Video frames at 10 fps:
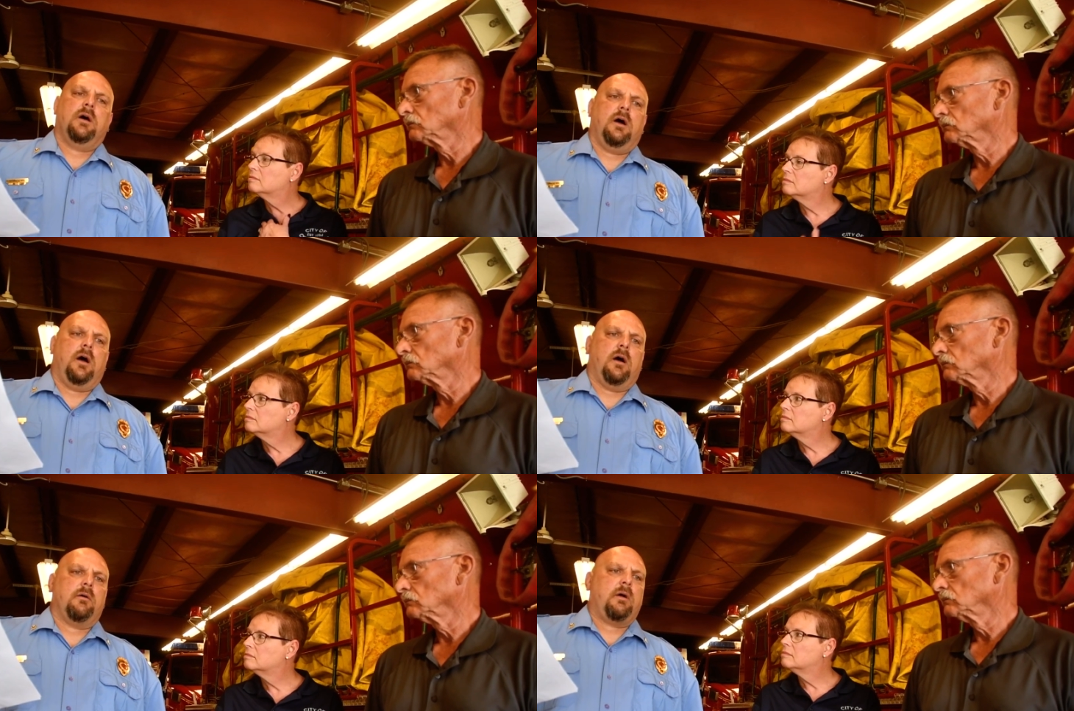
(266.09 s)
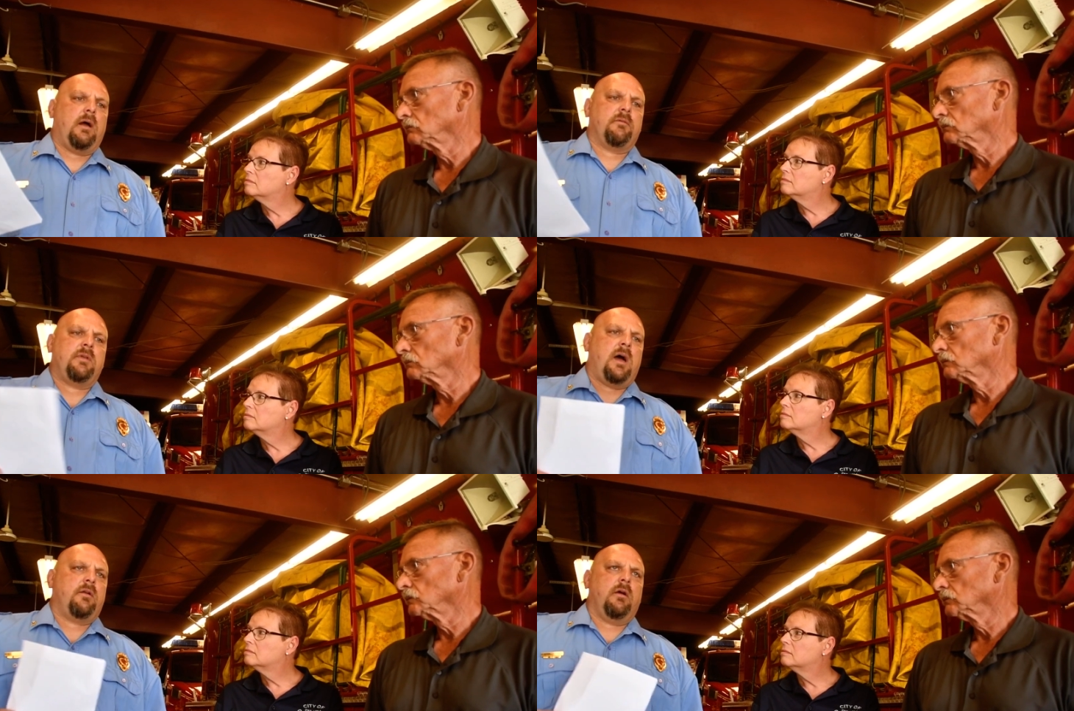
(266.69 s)
Speaker 1: uh, I've
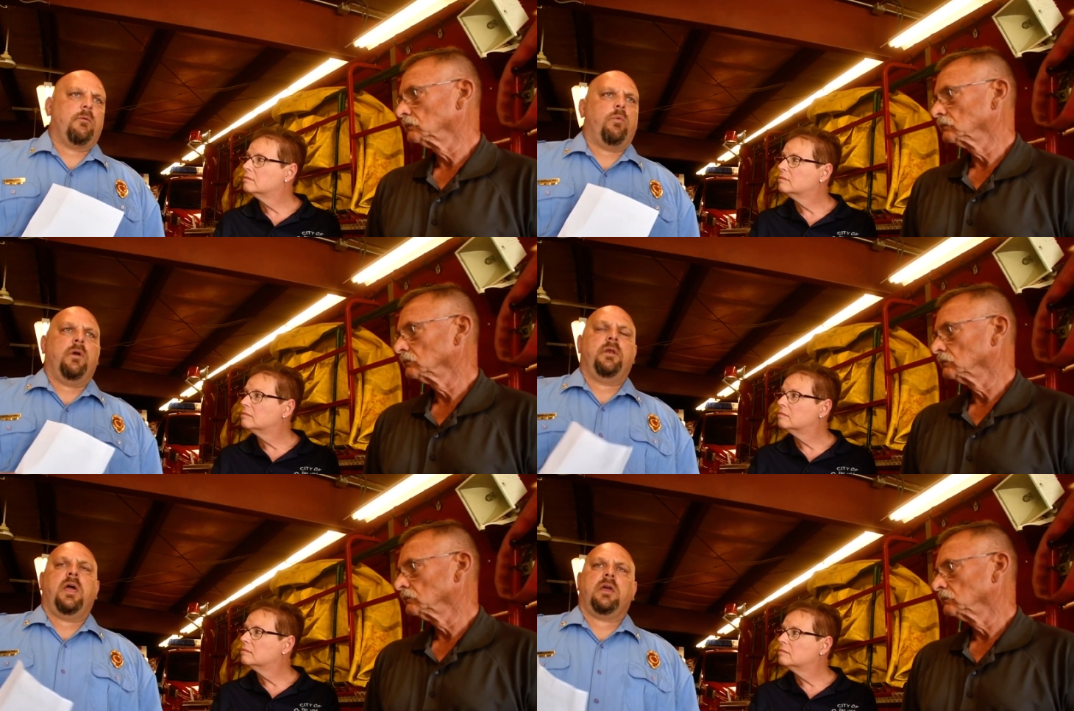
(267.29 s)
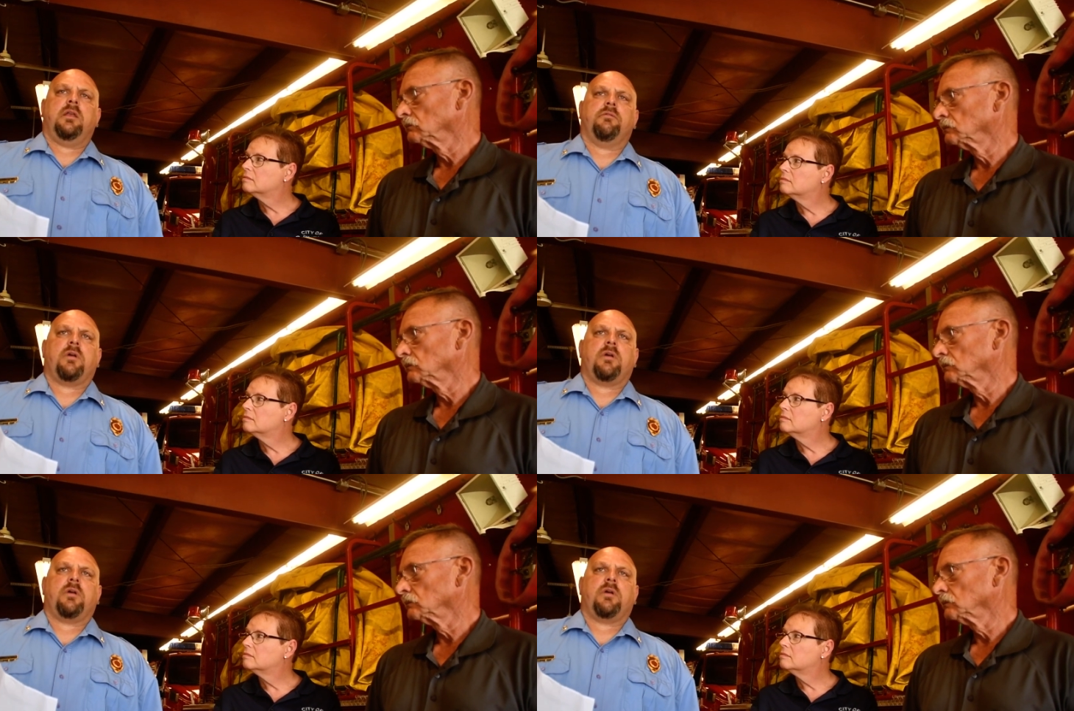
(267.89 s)
not heard one negative